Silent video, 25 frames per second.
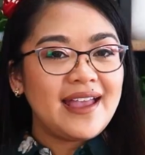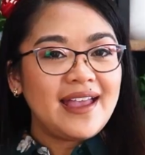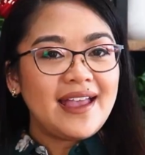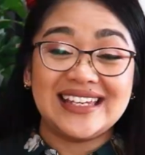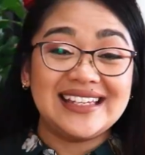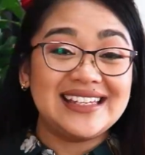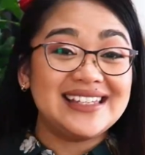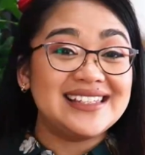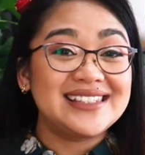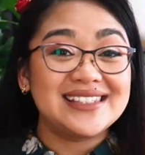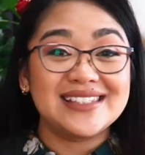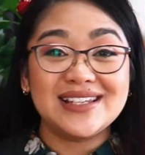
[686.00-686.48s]

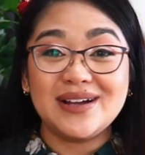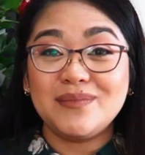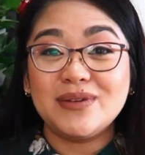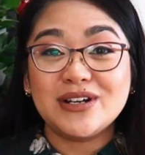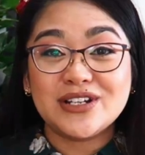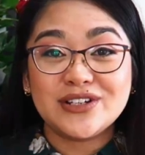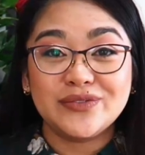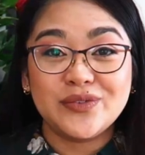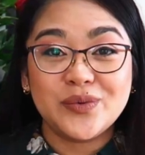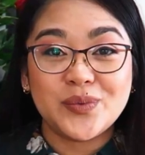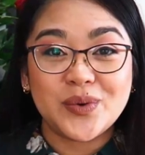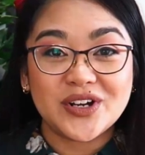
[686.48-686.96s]
Thank you so
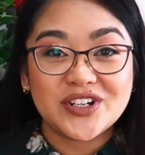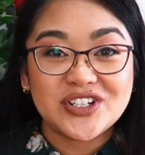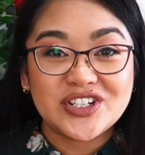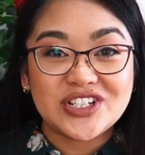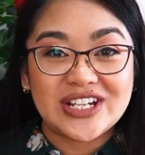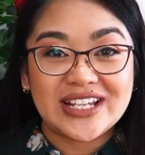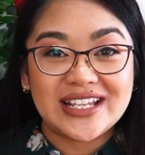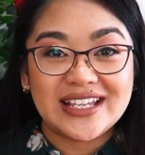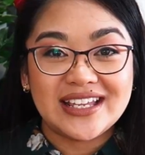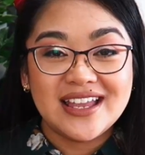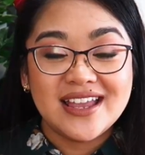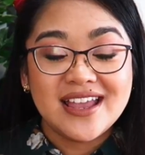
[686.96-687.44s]
much for
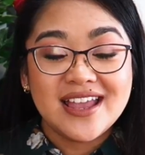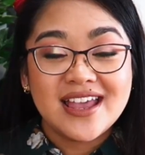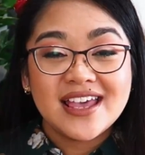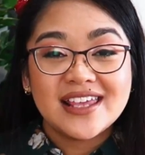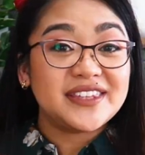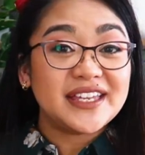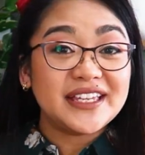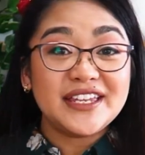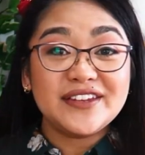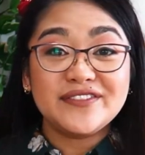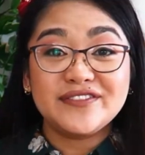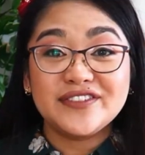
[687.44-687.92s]
watching.
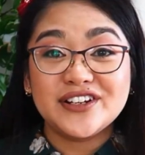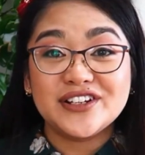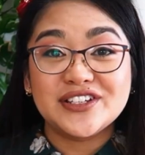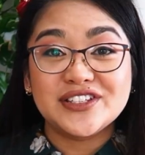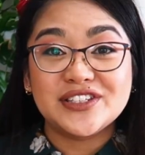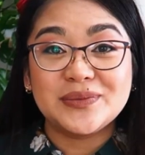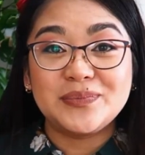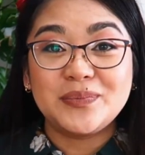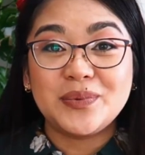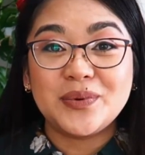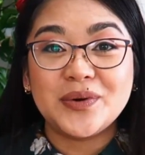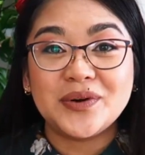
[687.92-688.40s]
Thank you for
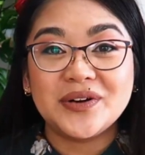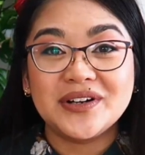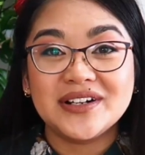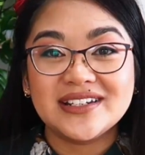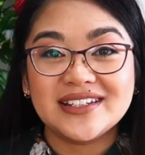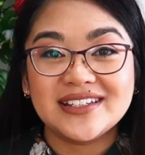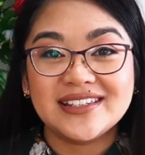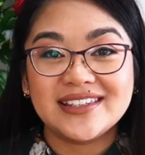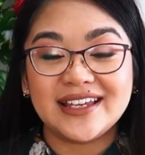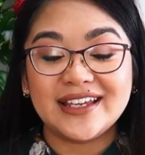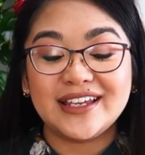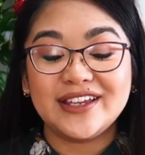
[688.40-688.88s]
your
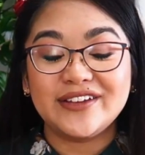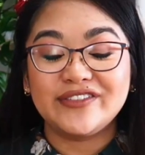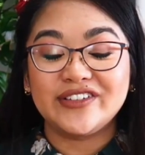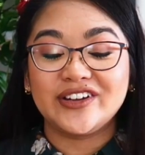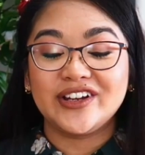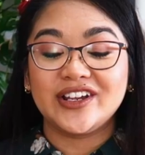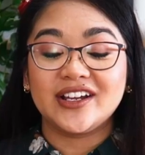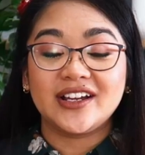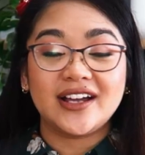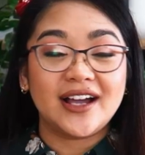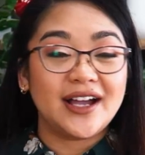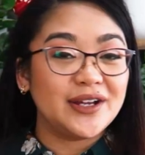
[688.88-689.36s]
support. Thank you for
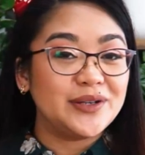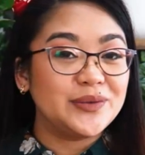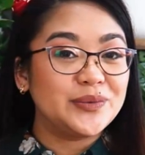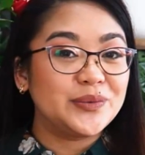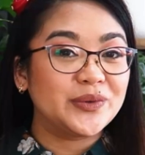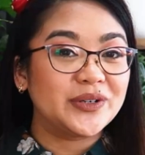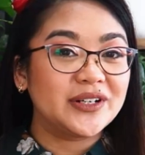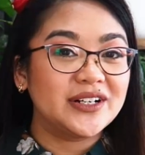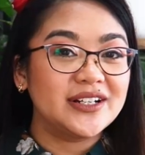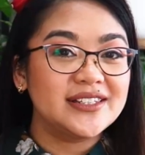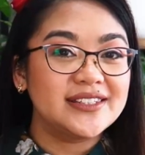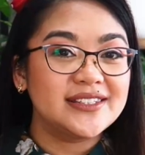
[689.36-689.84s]
your kind
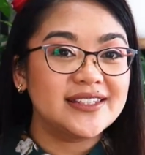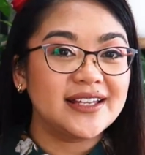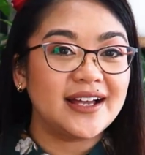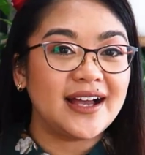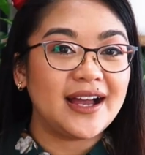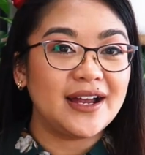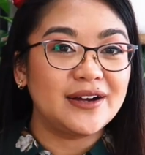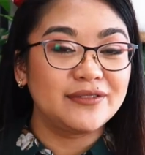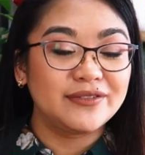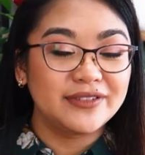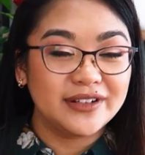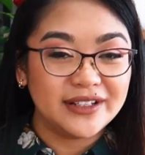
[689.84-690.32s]
words.
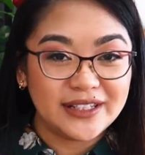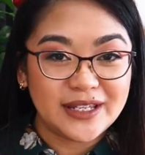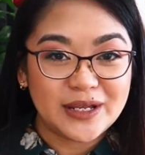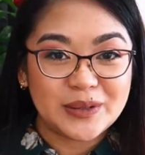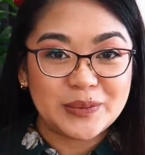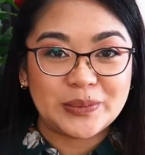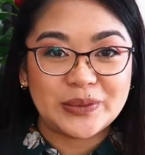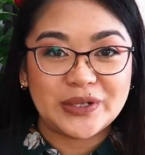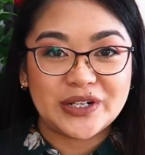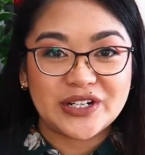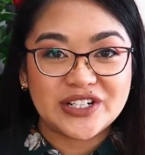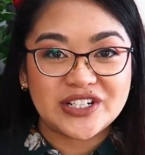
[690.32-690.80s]
I really
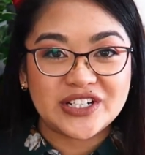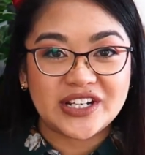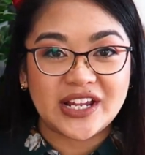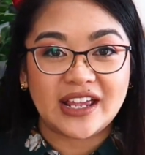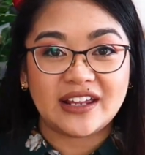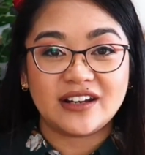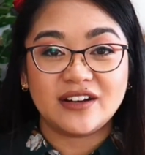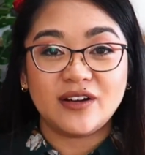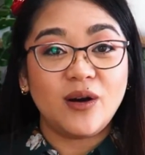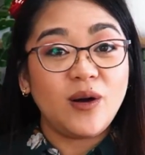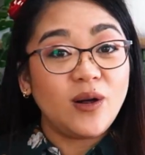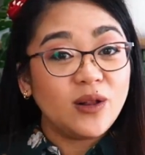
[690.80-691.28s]

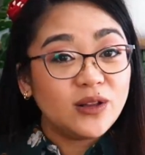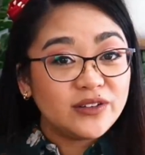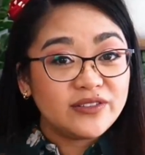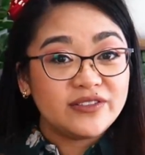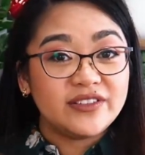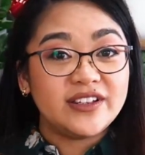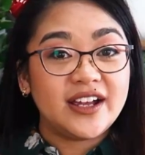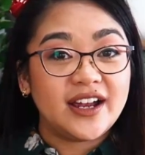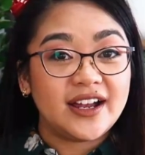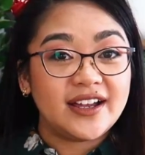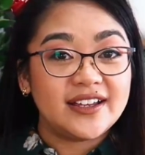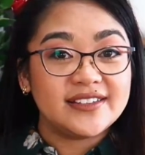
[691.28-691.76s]
appreciate all
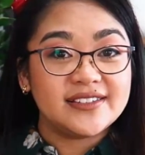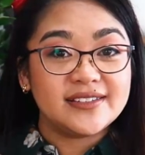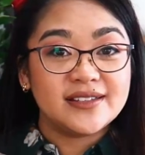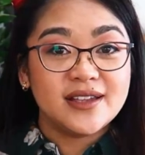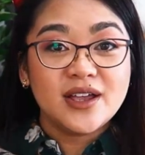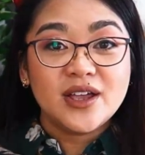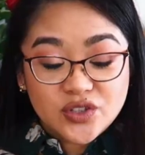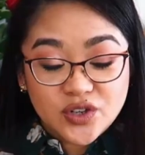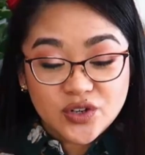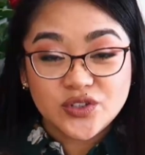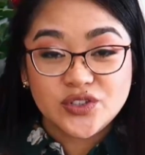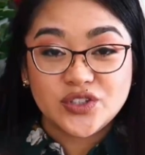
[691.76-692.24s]
of you guys
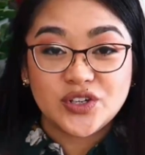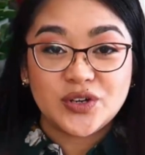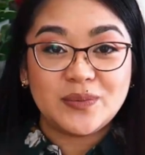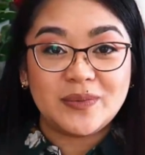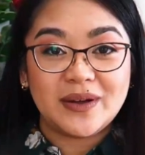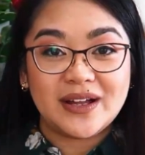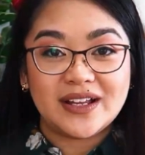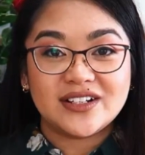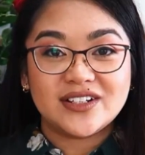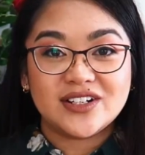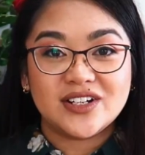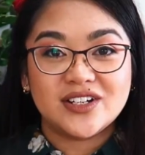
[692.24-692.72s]
so
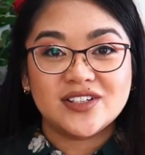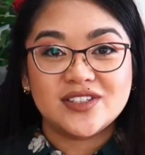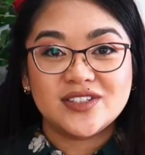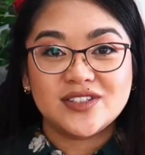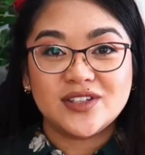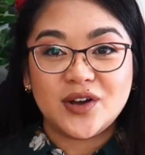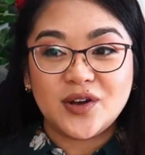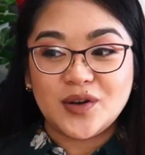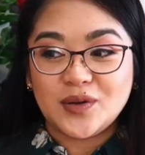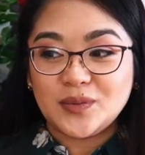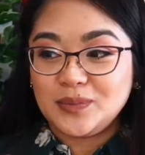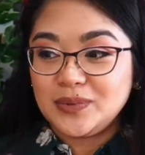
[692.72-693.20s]
much.
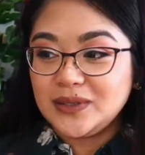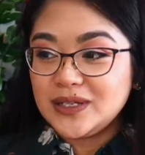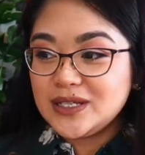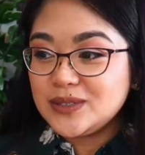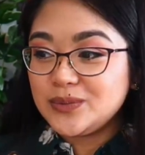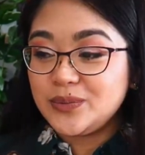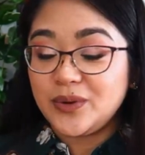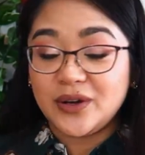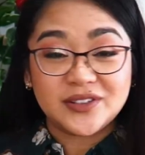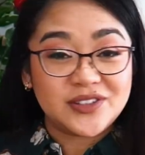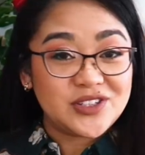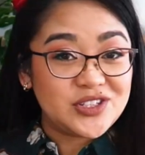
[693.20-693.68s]
So
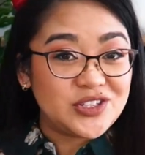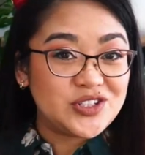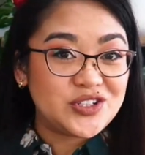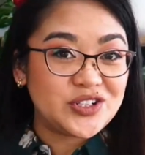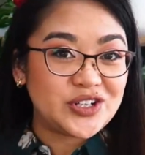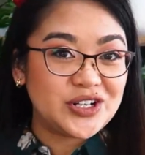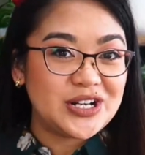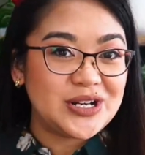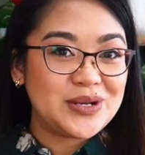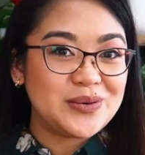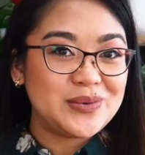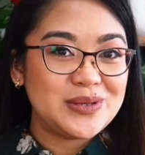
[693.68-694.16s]
please walk this
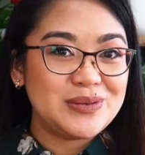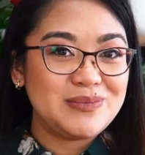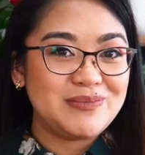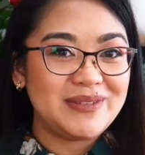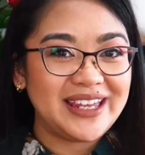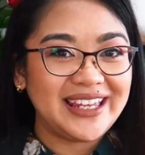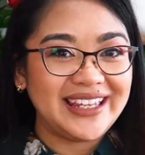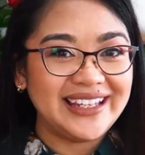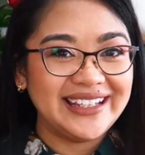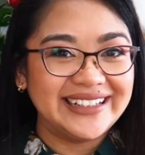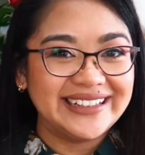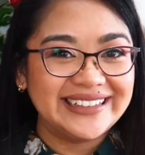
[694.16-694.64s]
journey with
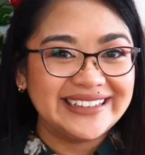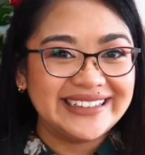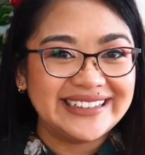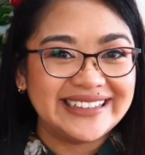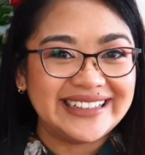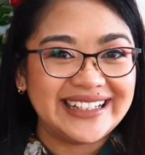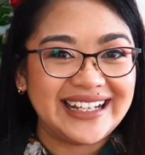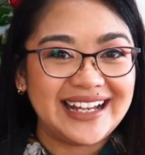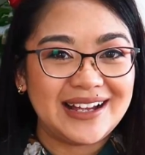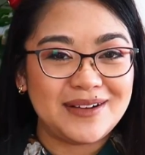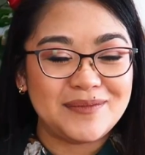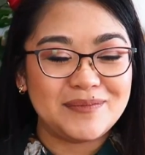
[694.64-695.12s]
me.
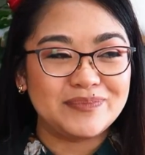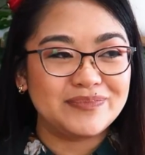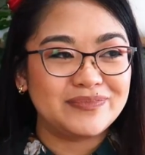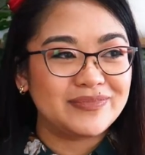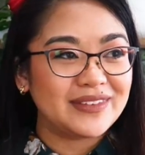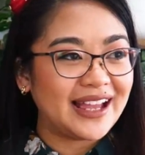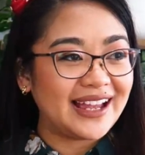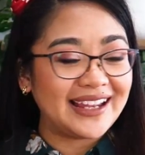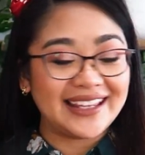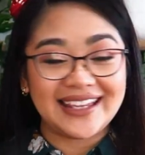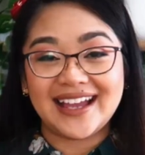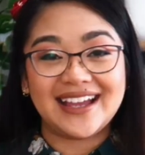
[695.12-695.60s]

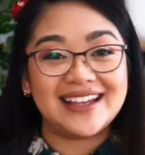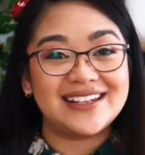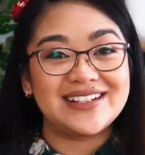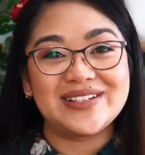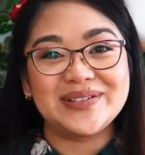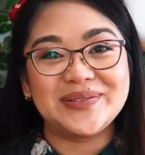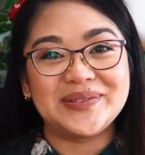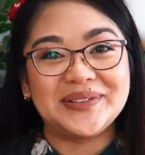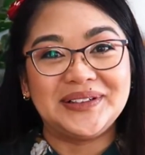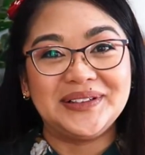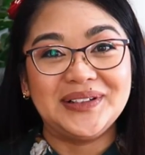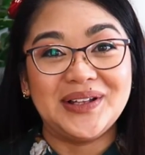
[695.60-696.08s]
I can't
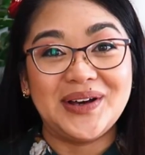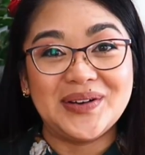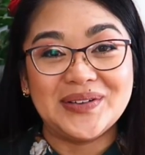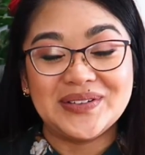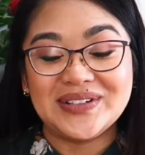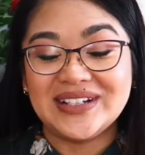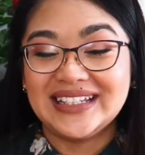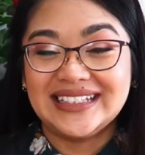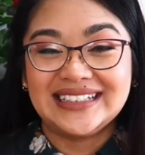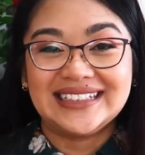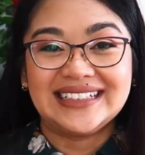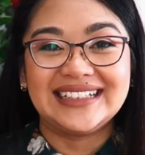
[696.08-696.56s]
do it
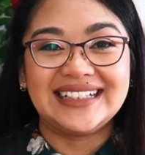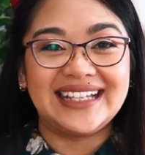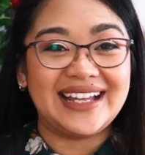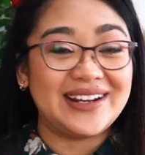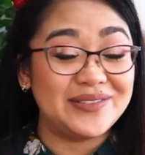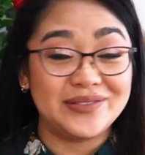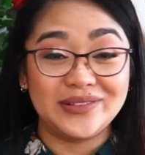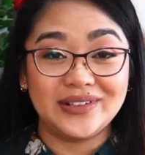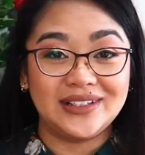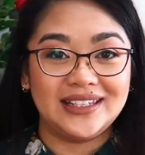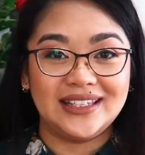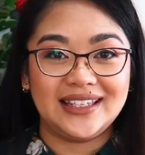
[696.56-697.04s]
alone.
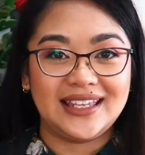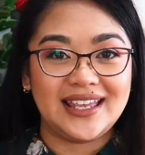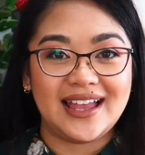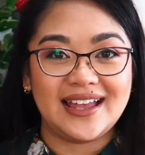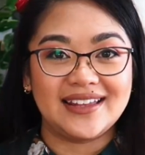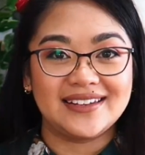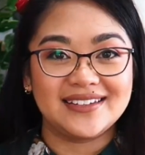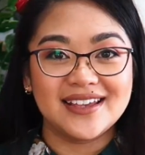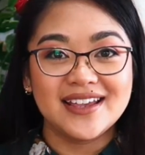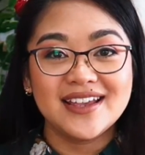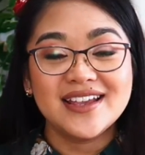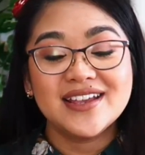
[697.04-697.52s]
I really
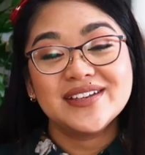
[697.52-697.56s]
can't.